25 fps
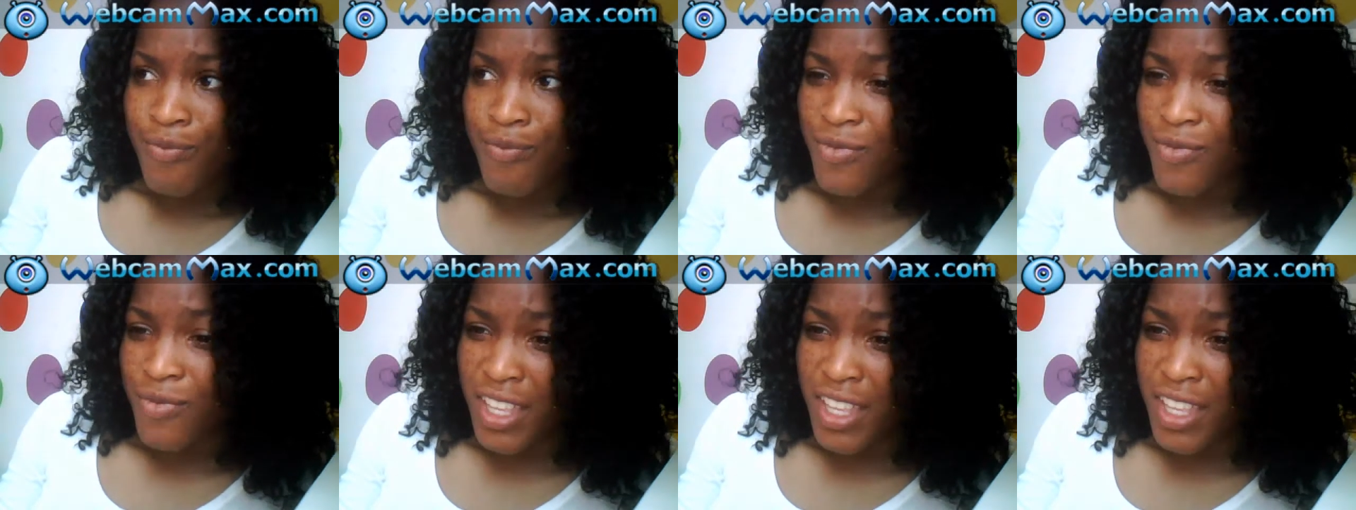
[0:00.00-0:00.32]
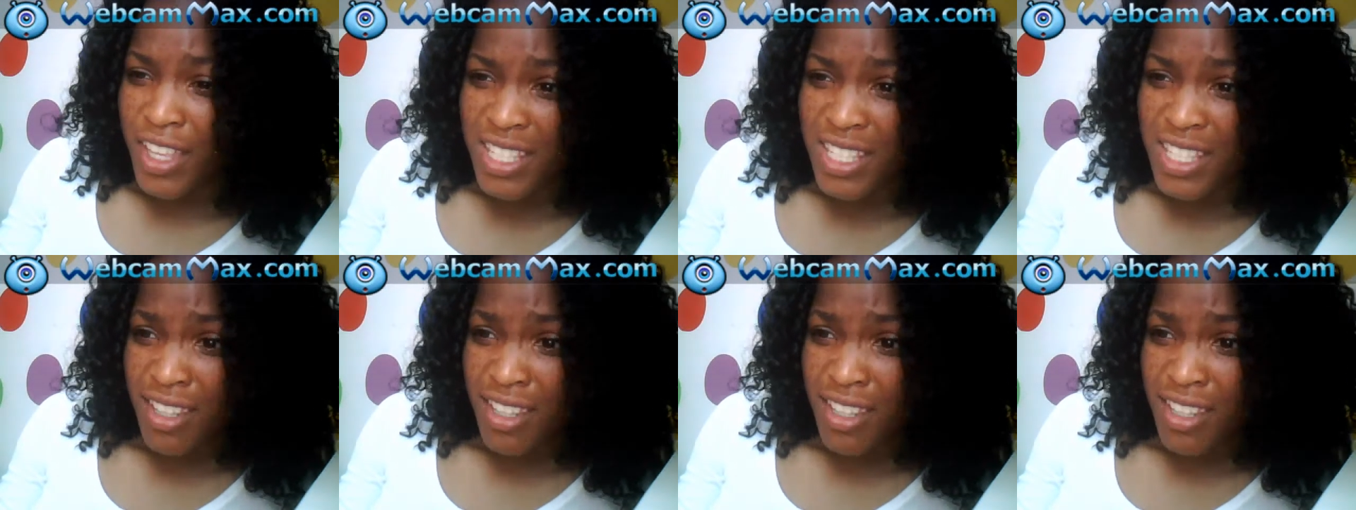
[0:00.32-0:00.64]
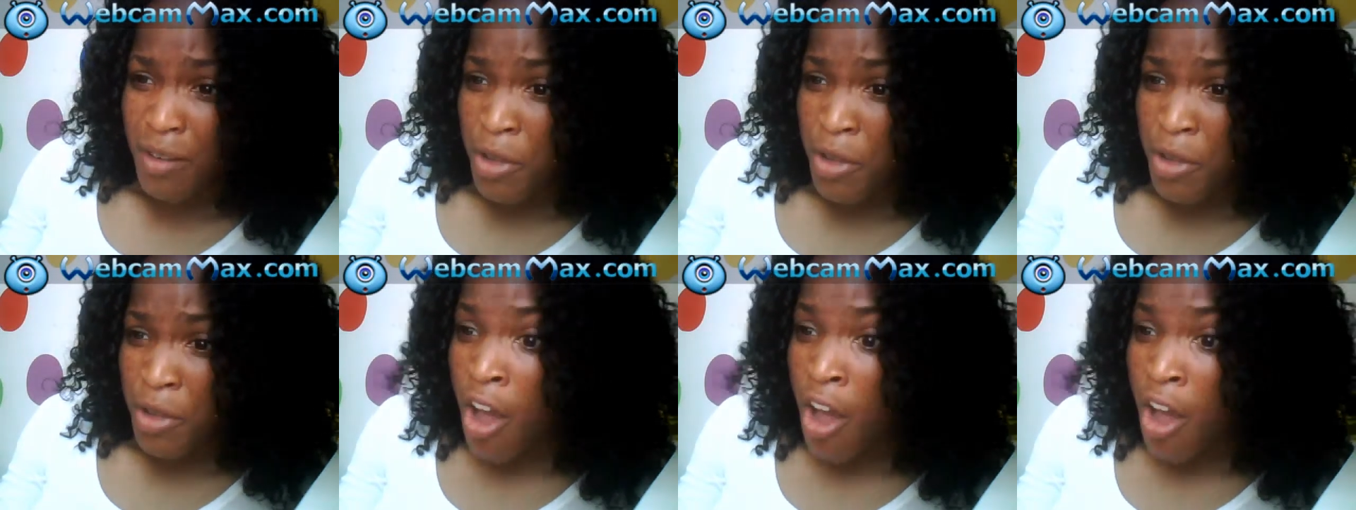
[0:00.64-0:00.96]
this gonna
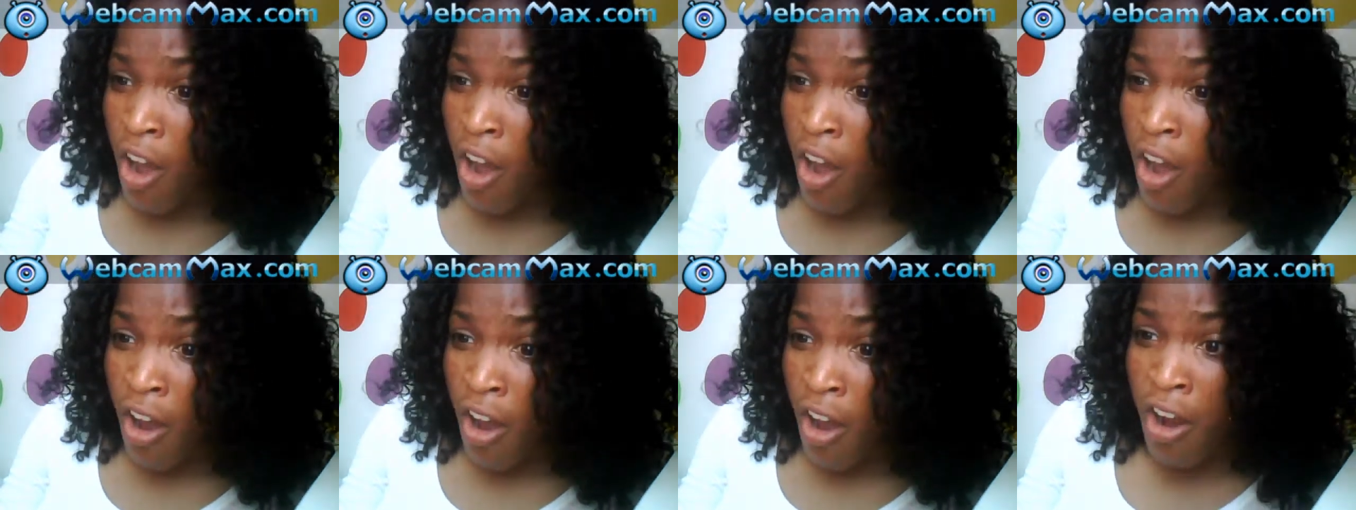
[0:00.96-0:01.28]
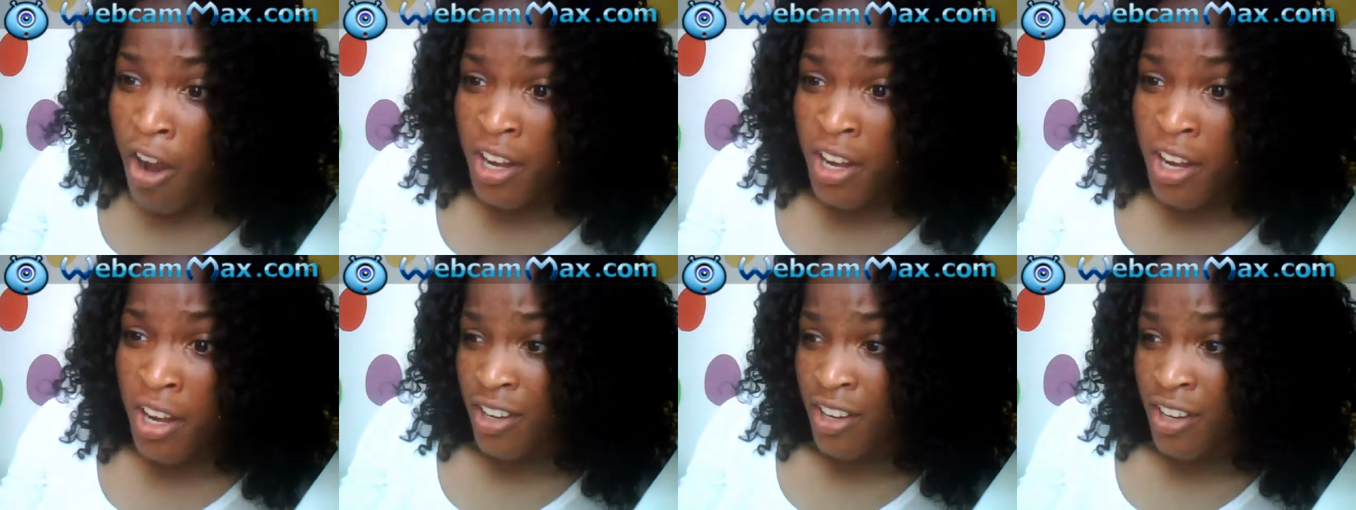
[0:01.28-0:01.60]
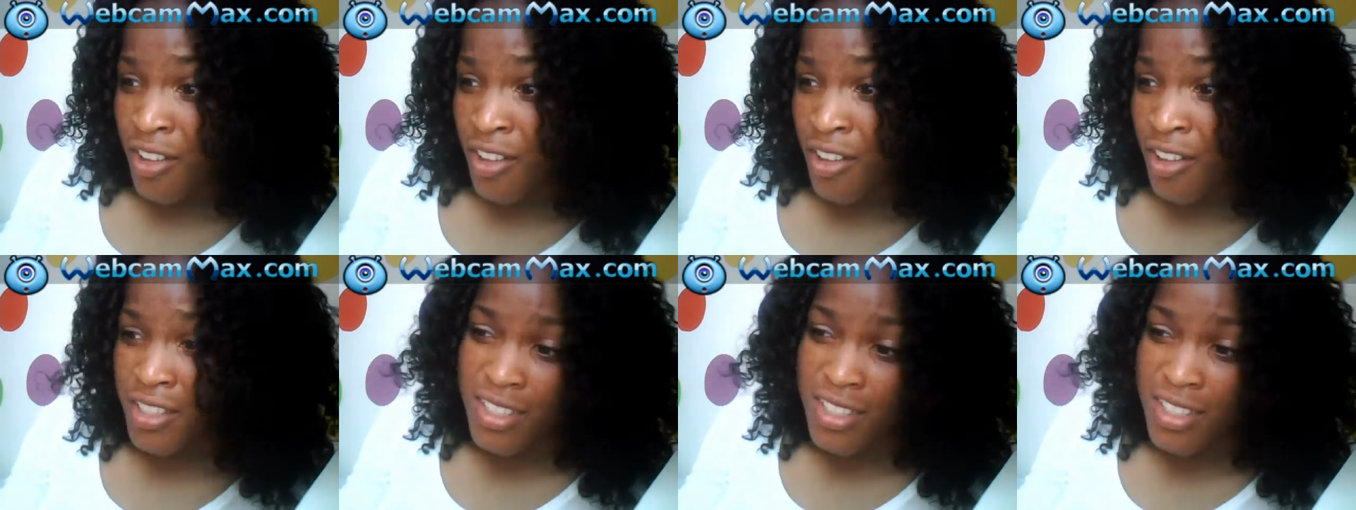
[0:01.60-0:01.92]
be hard and
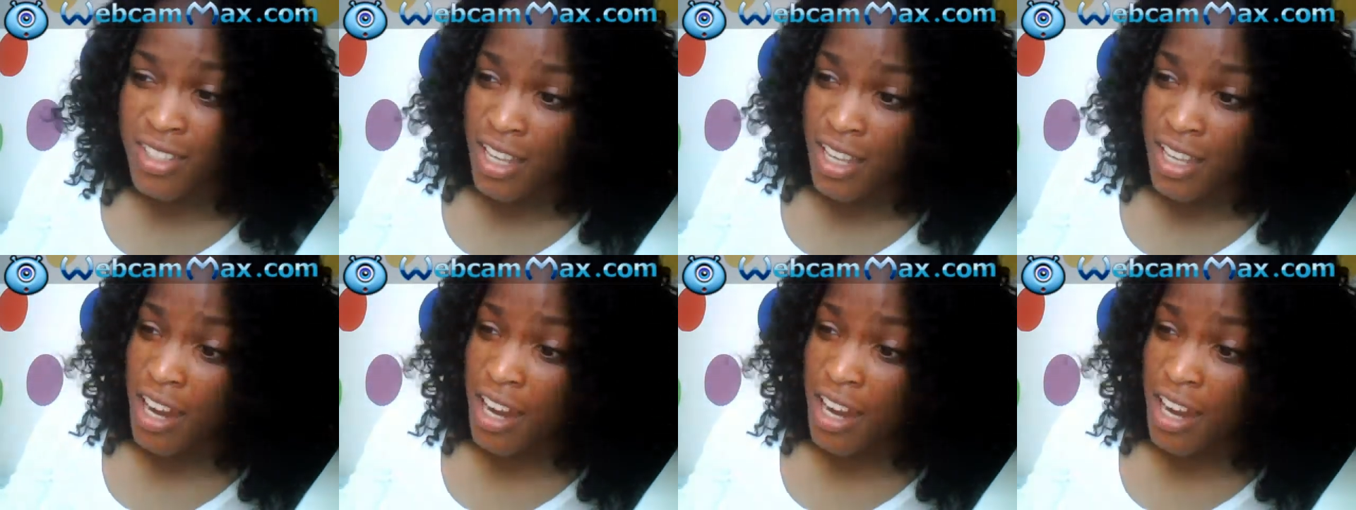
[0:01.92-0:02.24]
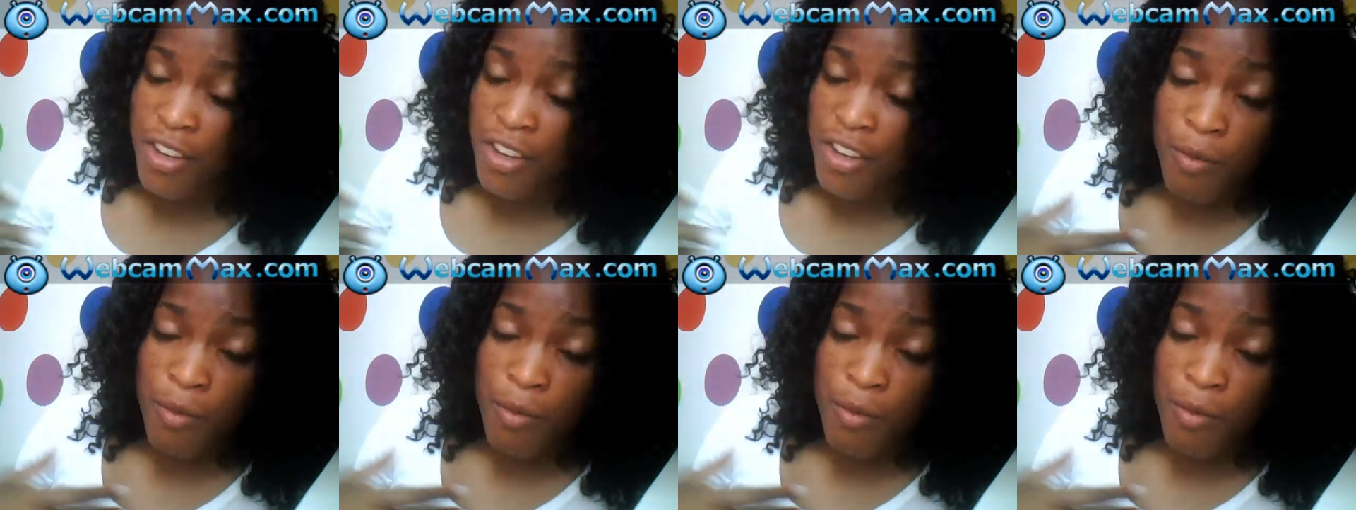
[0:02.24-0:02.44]
all this, and I don't know,